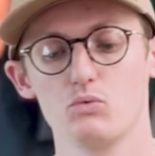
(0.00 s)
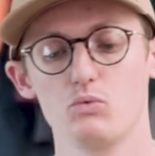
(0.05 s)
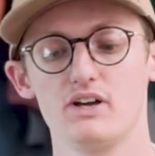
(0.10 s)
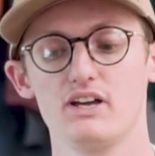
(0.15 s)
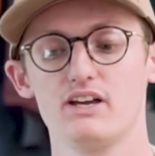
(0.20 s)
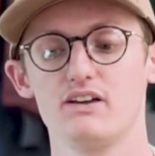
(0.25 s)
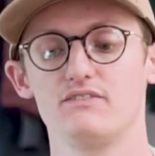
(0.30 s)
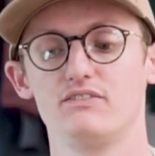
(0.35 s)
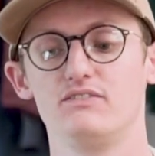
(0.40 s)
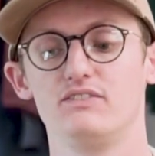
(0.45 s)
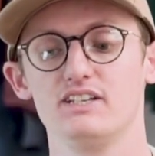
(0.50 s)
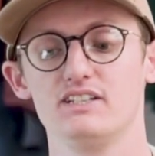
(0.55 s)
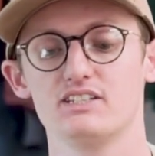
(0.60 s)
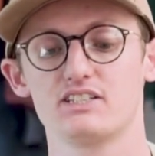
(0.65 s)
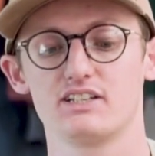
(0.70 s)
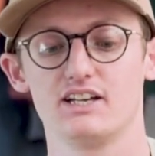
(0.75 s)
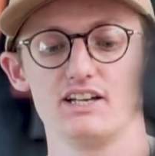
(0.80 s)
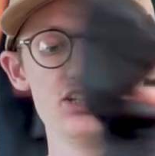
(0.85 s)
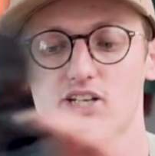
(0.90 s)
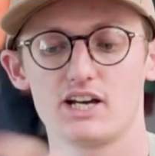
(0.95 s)
with the
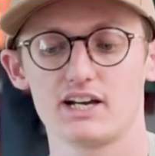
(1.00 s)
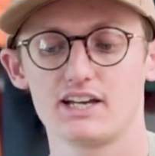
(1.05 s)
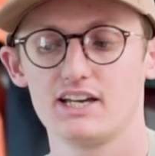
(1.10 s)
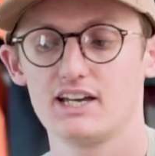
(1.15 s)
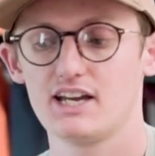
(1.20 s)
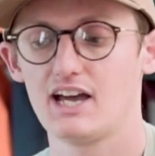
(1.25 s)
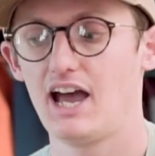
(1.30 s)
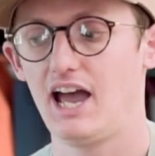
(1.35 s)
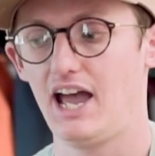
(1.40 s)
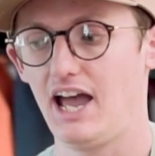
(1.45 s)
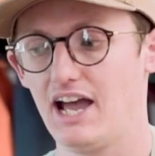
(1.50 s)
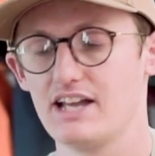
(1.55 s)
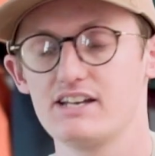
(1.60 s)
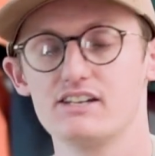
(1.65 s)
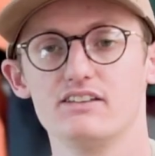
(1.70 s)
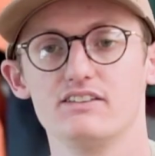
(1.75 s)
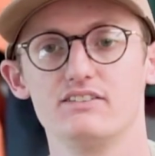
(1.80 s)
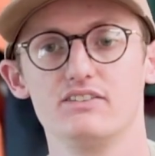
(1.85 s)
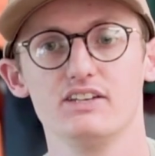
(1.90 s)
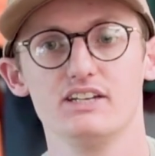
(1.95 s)
insulated jacket
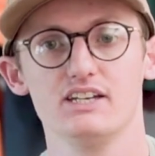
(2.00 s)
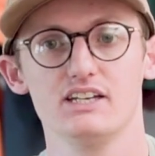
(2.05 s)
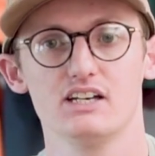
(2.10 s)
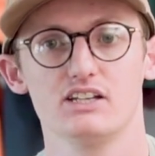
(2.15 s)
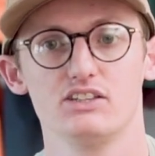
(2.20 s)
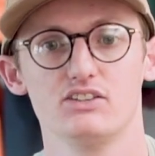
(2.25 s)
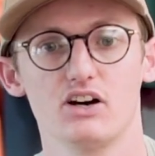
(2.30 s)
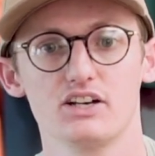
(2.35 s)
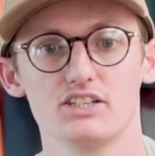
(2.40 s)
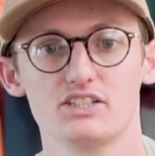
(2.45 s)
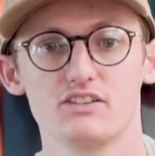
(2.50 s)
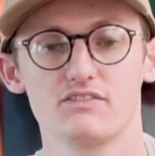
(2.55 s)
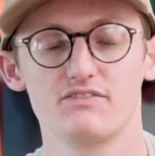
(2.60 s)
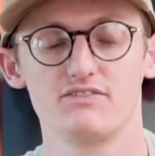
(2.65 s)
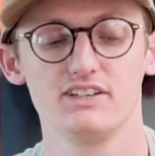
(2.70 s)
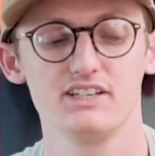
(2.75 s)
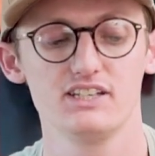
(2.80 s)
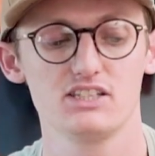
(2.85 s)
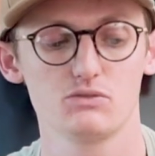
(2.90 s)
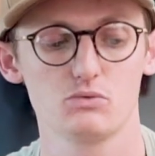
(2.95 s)
and the nice
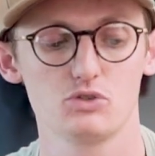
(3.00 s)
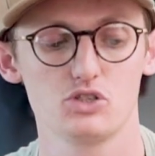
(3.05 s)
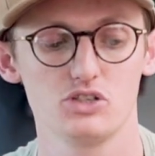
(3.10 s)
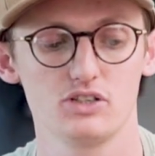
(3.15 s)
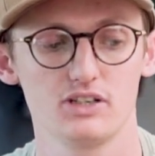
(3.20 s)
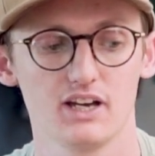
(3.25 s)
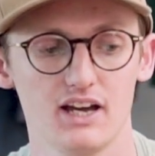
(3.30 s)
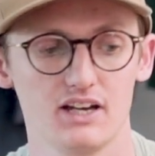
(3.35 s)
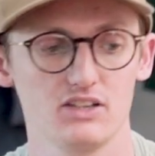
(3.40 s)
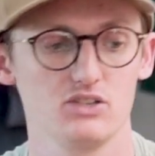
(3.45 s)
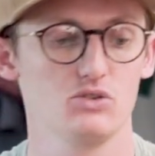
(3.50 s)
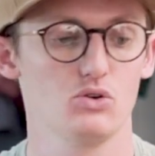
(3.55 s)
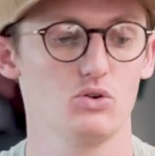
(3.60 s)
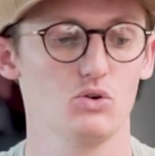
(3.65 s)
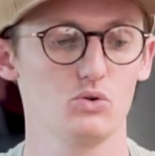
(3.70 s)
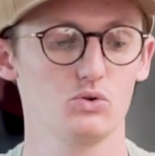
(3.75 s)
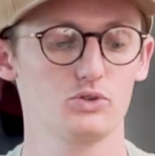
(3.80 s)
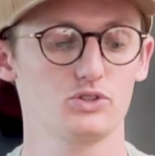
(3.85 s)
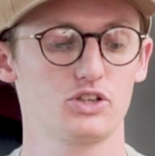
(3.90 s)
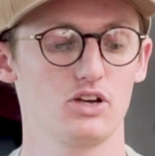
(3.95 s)
fleece which you
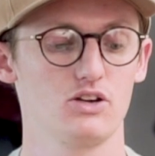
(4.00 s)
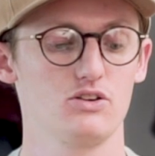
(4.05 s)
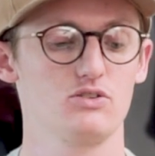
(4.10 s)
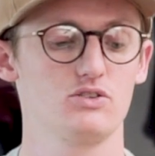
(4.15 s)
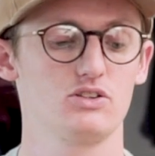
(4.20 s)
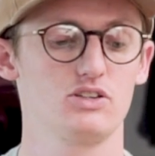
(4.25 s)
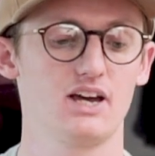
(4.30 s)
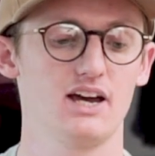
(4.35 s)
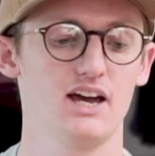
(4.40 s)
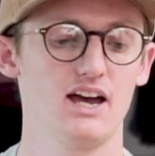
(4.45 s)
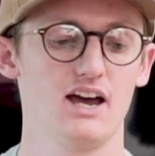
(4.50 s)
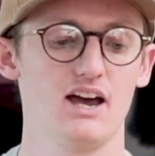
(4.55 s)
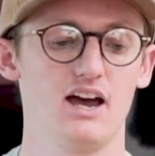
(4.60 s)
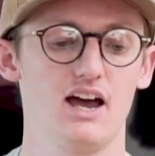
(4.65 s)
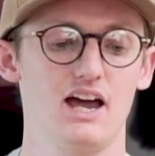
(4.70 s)
also get